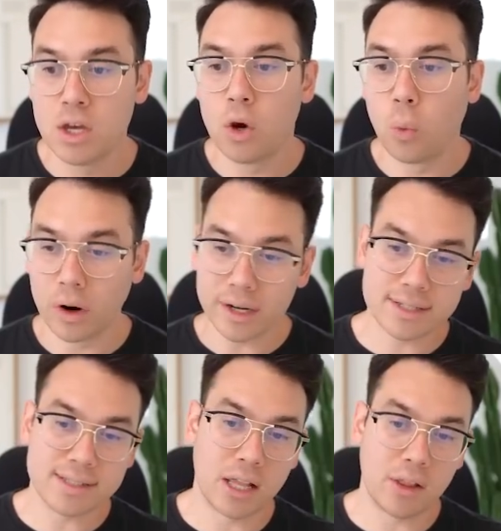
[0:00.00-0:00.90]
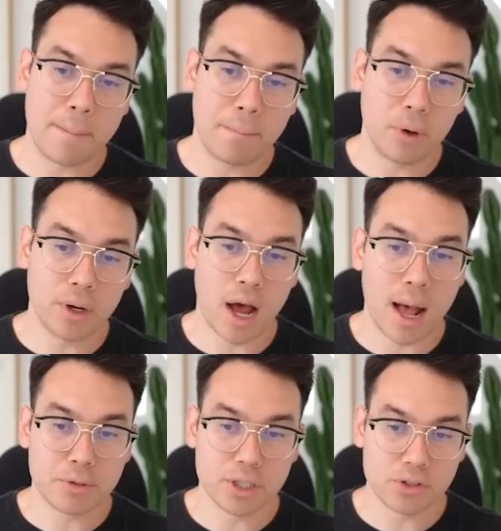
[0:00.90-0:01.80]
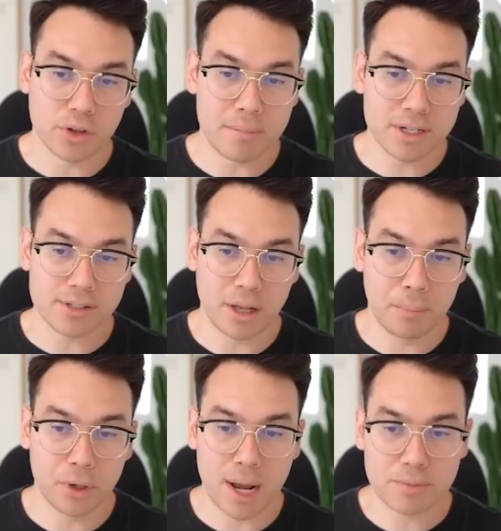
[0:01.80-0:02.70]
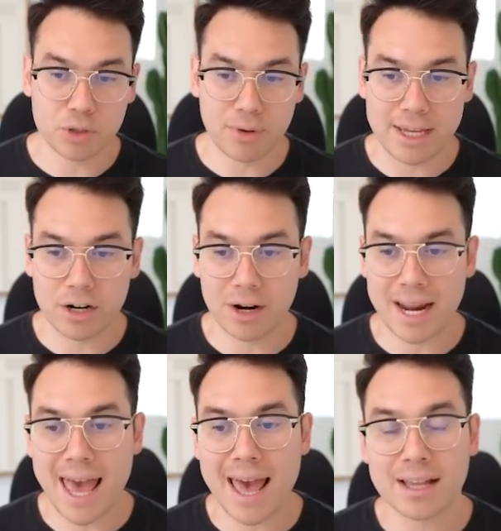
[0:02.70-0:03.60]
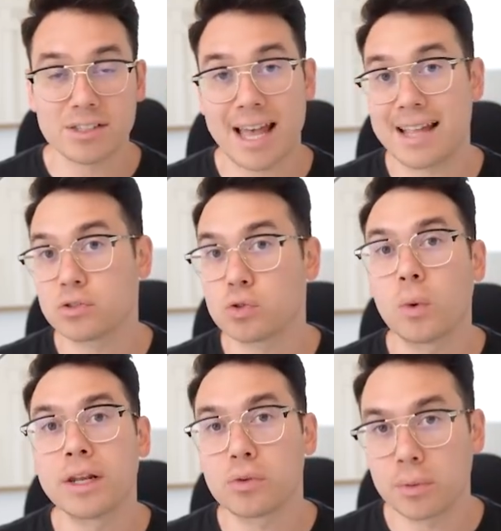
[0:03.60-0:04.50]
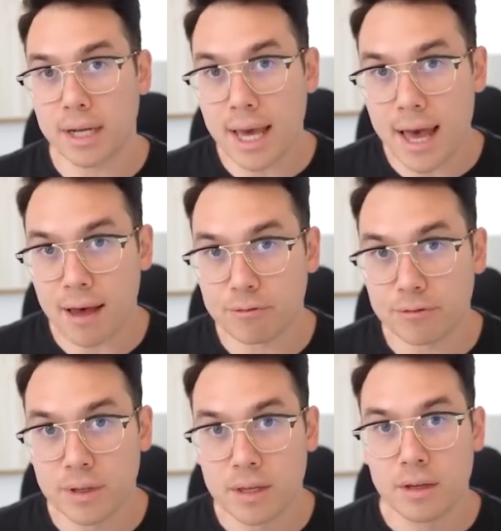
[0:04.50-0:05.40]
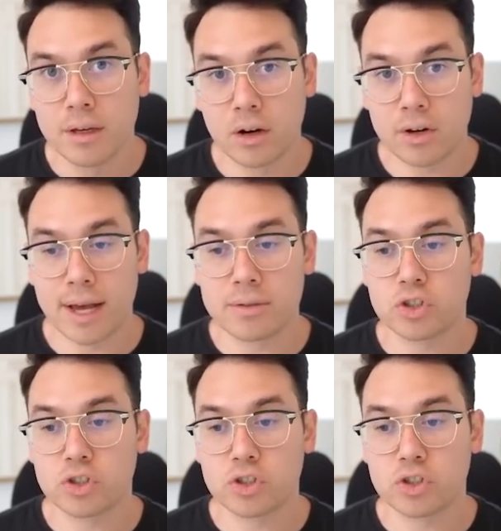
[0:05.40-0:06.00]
We're going to sell a put option. So I'm going to sell a put option right here at X at 23.5. Okay.